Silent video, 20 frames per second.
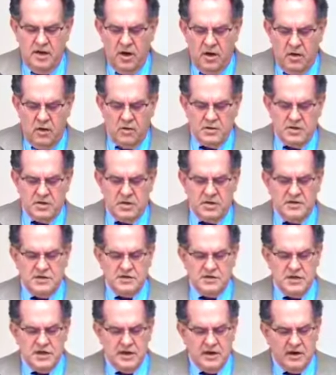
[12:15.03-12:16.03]
know to
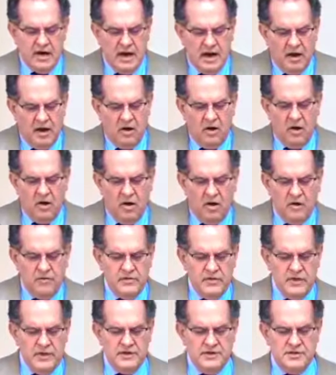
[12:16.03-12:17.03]
consider how
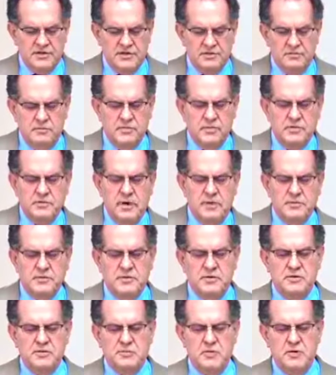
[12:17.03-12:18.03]
all of these
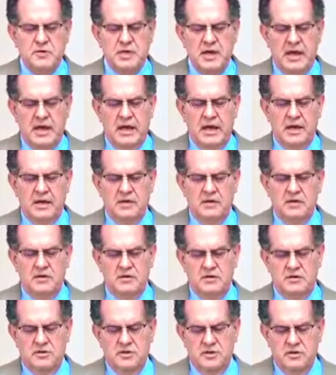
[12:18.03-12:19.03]
scriptures pertain
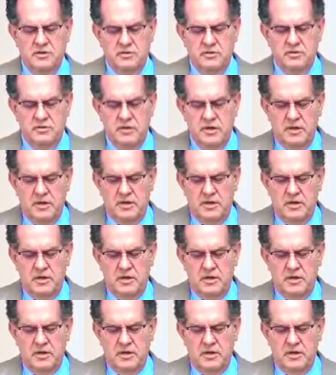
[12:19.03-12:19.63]
to